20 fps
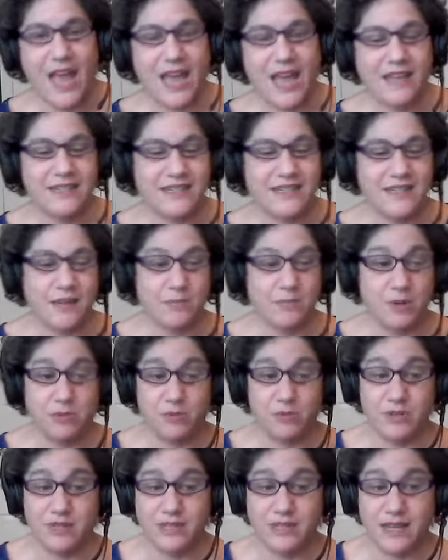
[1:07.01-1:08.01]
And step
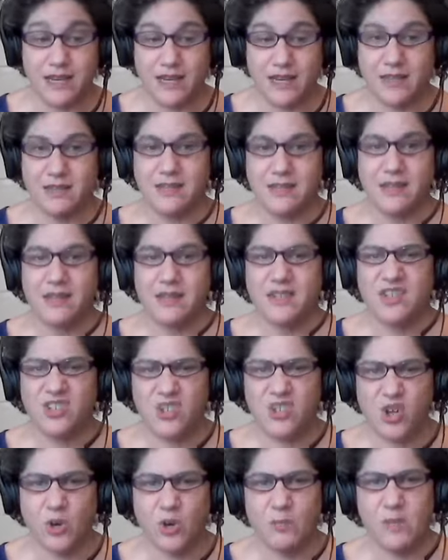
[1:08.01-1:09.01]
number 6,
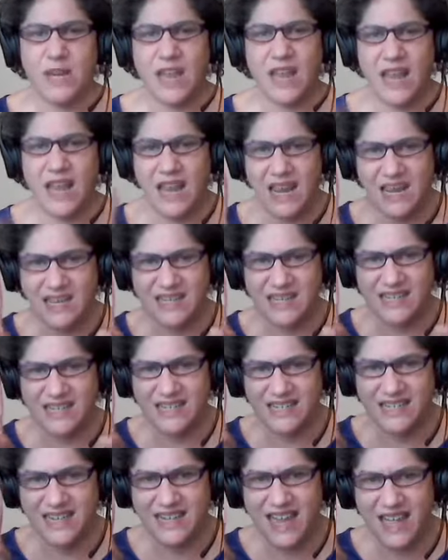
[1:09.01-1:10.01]
determine a
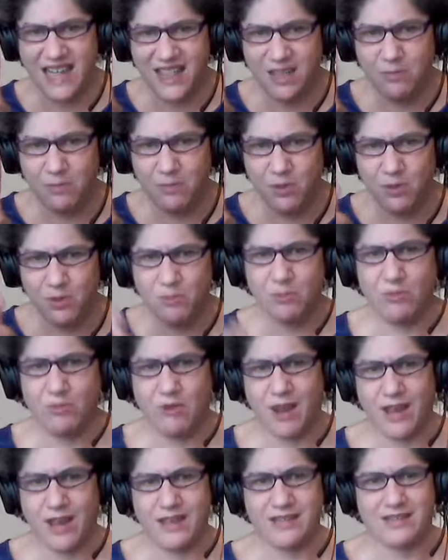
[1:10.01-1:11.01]
sellable
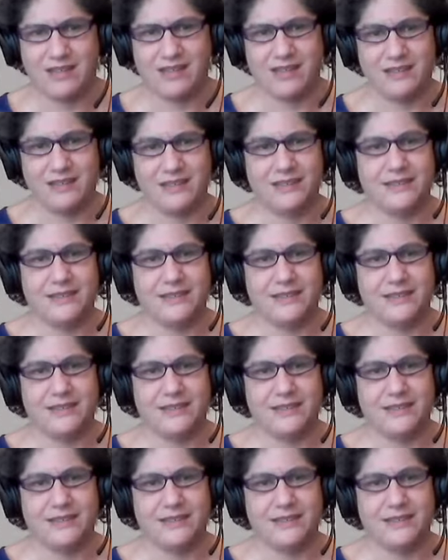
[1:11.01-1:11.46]
price.